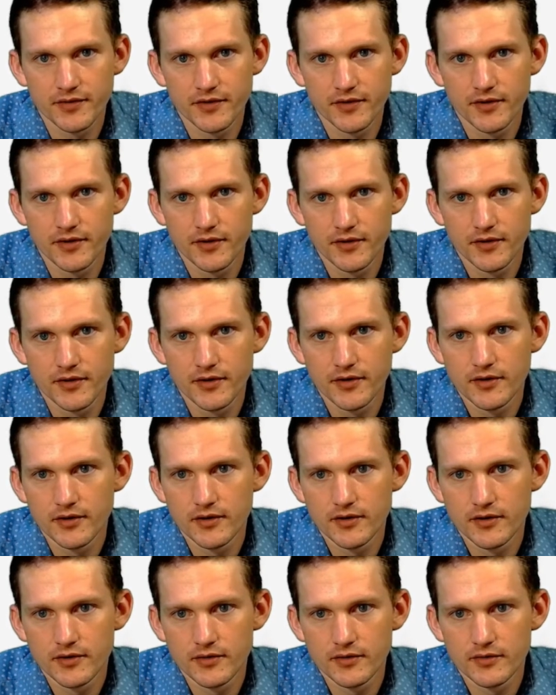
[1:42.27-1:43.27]

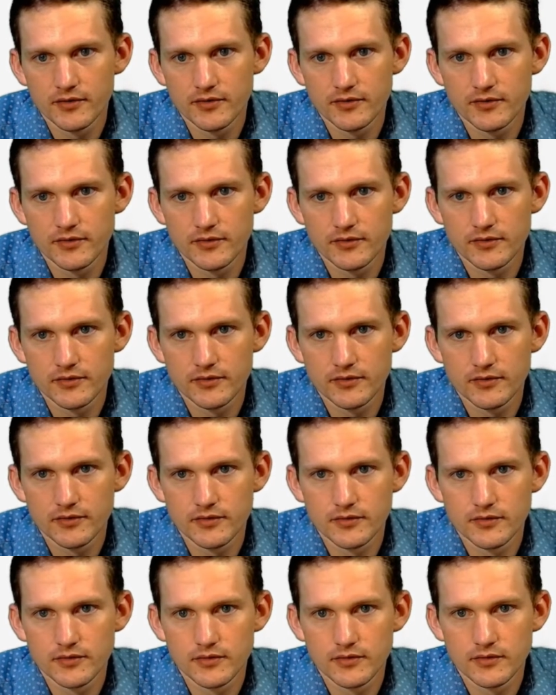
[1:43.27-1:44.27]

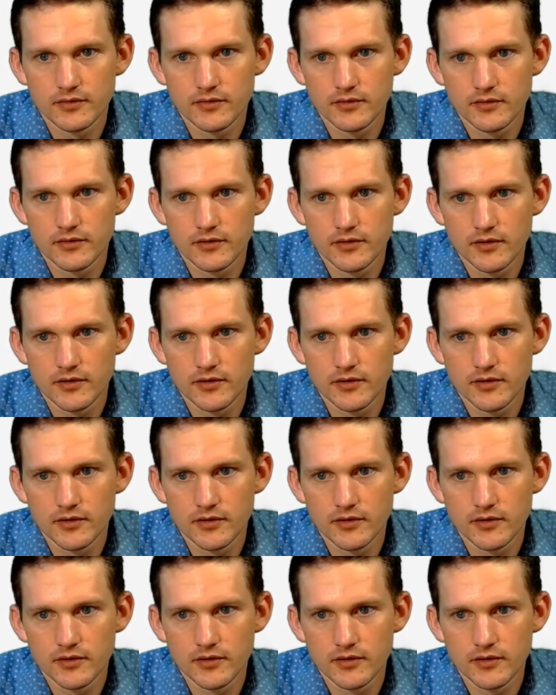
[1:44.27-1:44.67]
No one is speaking in this clip.